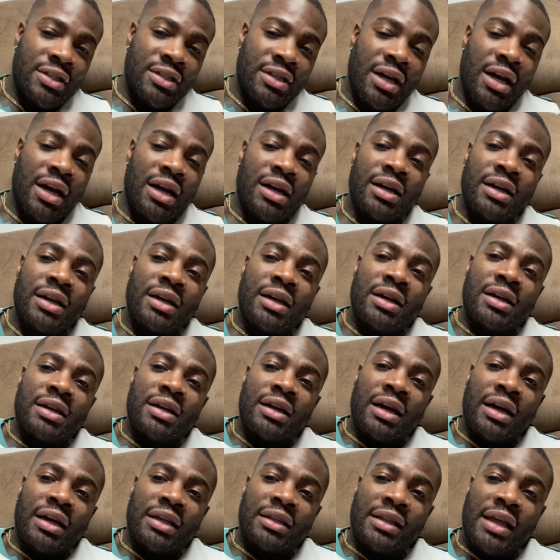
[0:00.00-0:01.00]

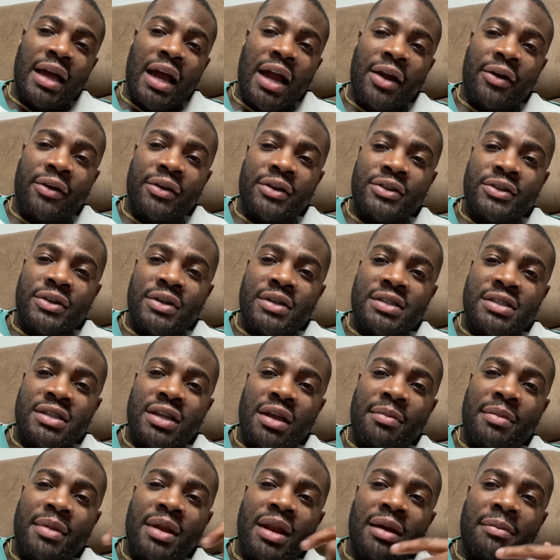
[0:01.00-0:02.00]
a tyrant just
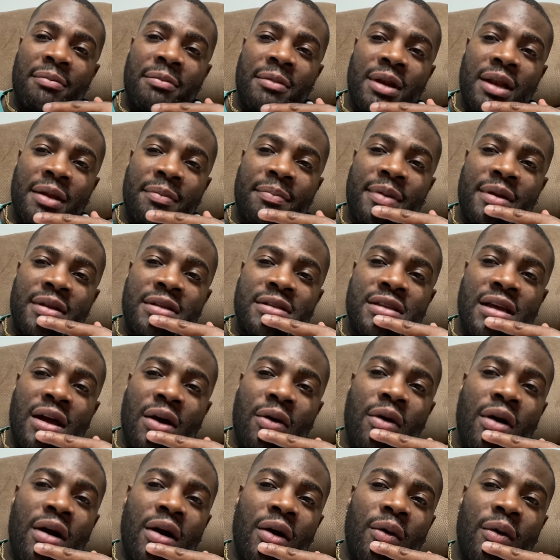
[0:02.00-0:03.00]
sent me them clippings that
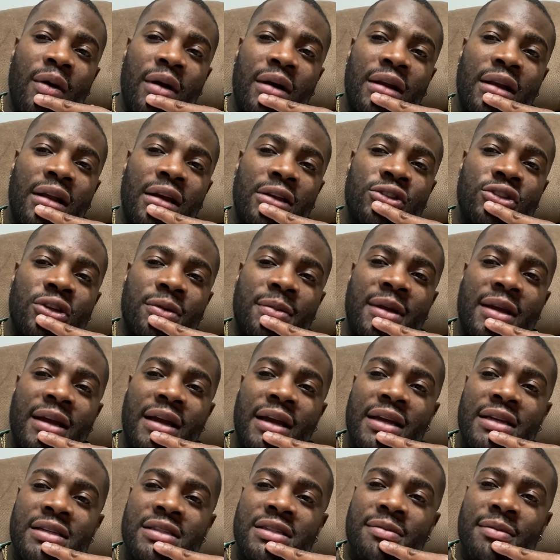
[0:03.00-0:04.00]
were going to Jamaica,
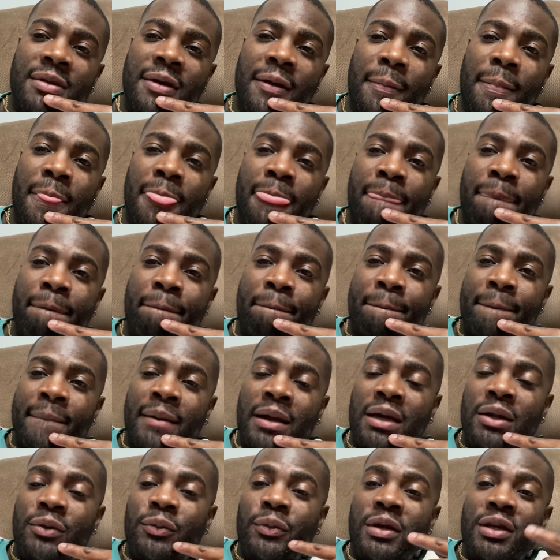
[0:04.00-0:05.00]
isn't it?
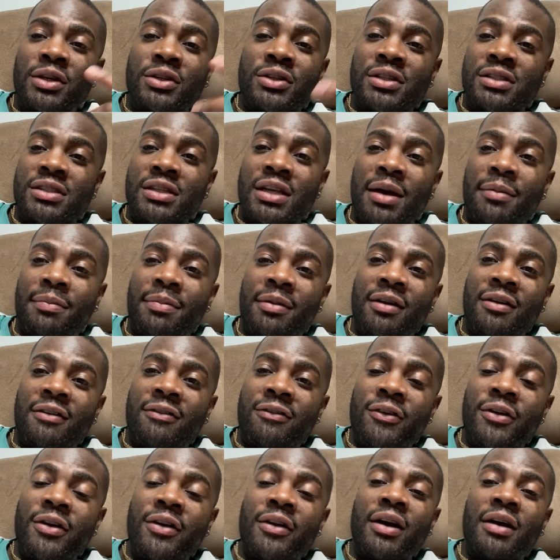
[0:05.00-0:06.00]
And we just there upon
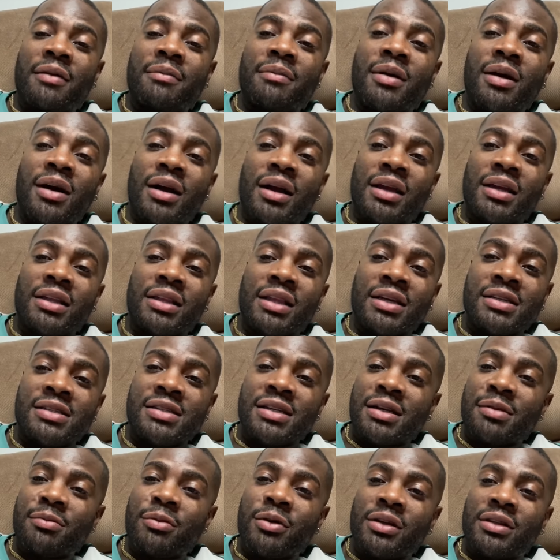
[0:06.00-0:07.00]
free Grand Market are
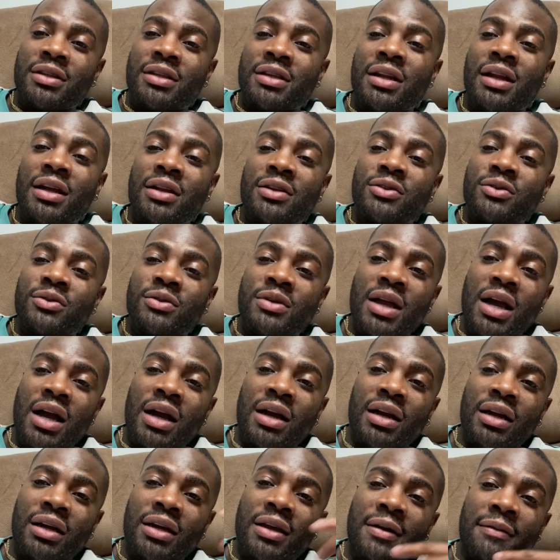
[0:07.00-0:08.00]
celebrating a New York
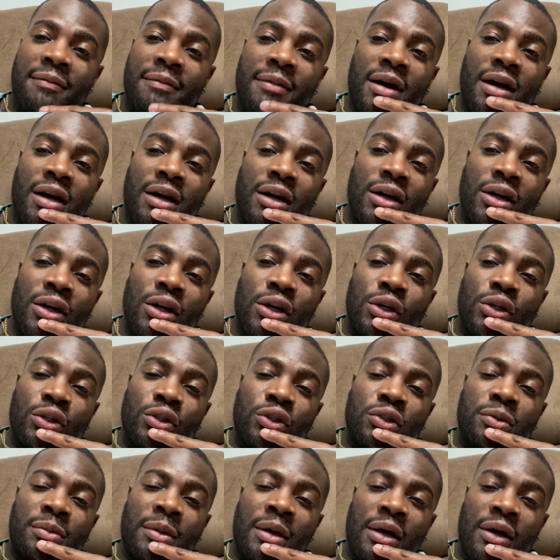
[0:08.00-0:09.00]
kickback.
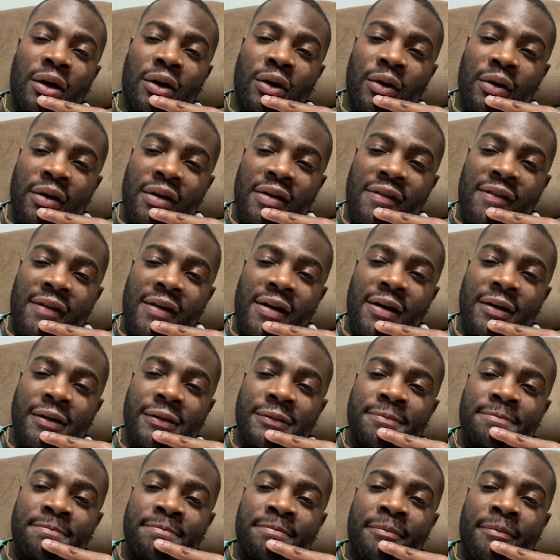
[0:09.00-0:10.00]
Tomorrow, however,
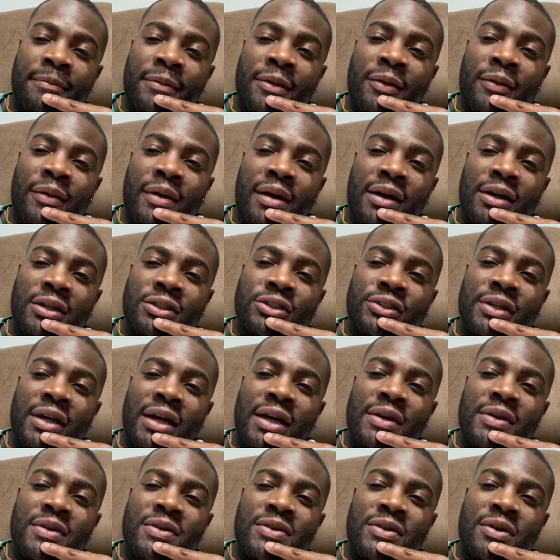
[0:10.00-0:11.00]
I gotta try
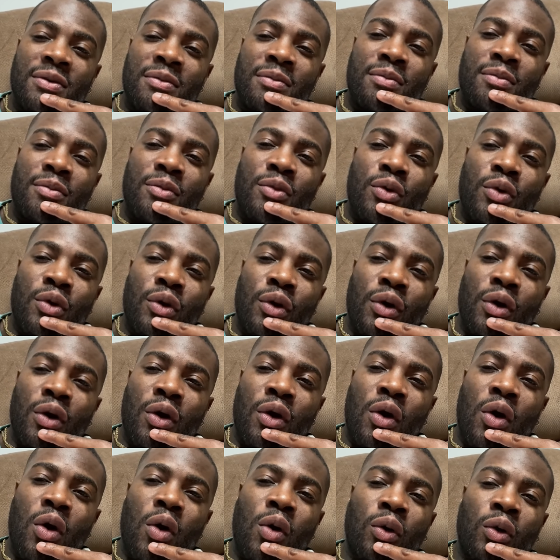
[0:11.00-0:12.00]
this something more
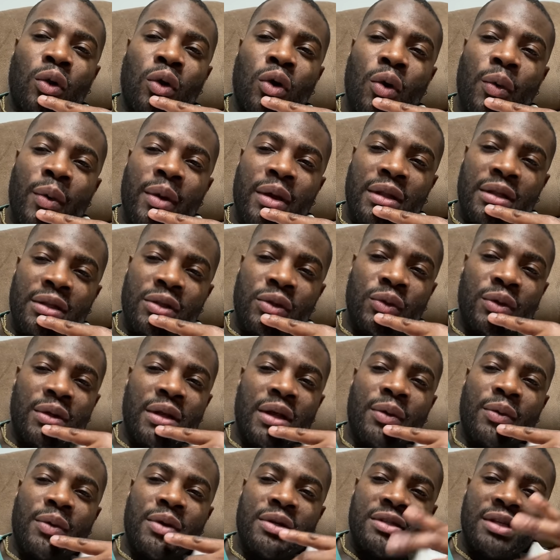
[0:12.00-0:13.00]
outgoing. Today
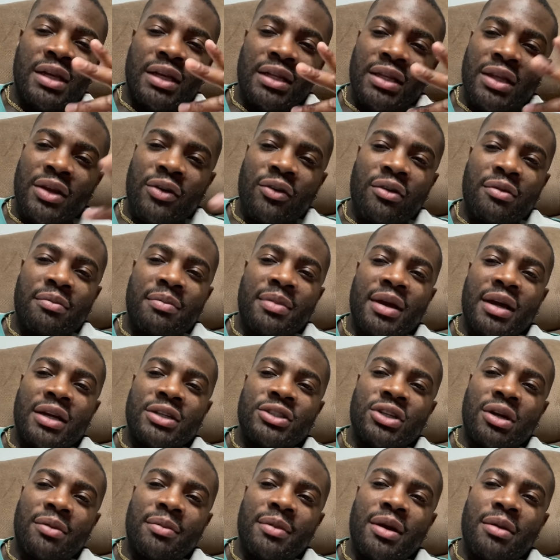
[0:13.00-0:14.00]
was a thing with me and
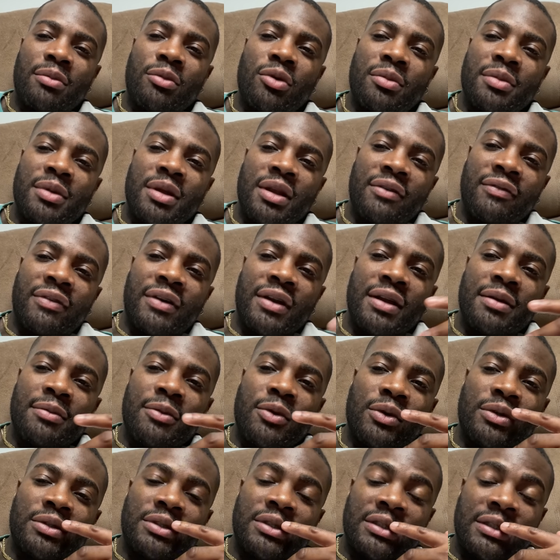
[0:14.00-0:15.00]
Jamir Mummy for the
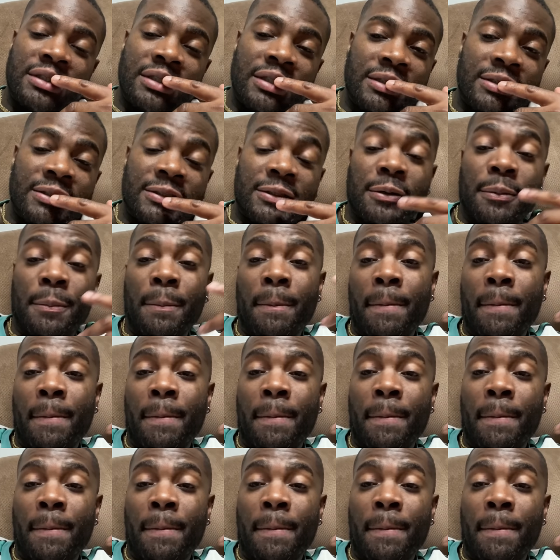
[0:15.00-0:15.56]
boat to see. So